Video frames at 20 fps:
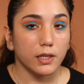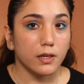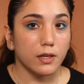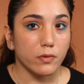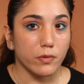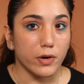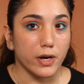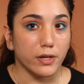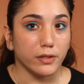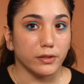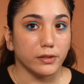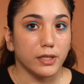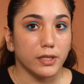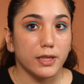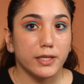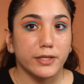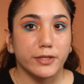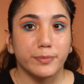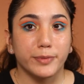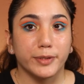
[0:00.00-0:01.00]
Wow, a
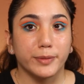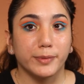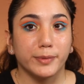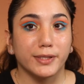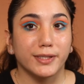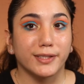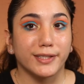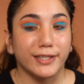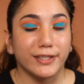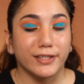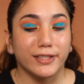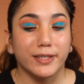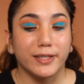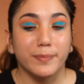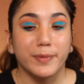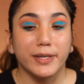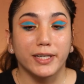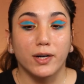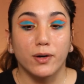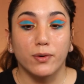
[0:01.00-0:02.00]
little bit of mascara can
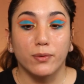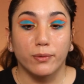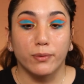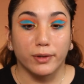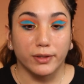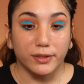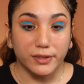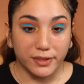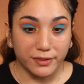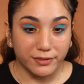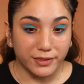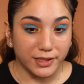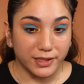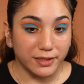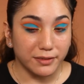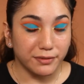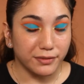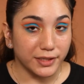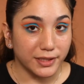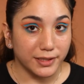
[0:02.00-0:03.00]
make a world of a
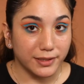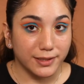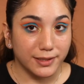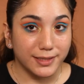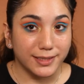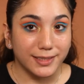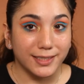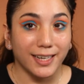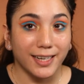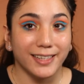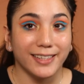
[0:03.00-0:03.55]
difference.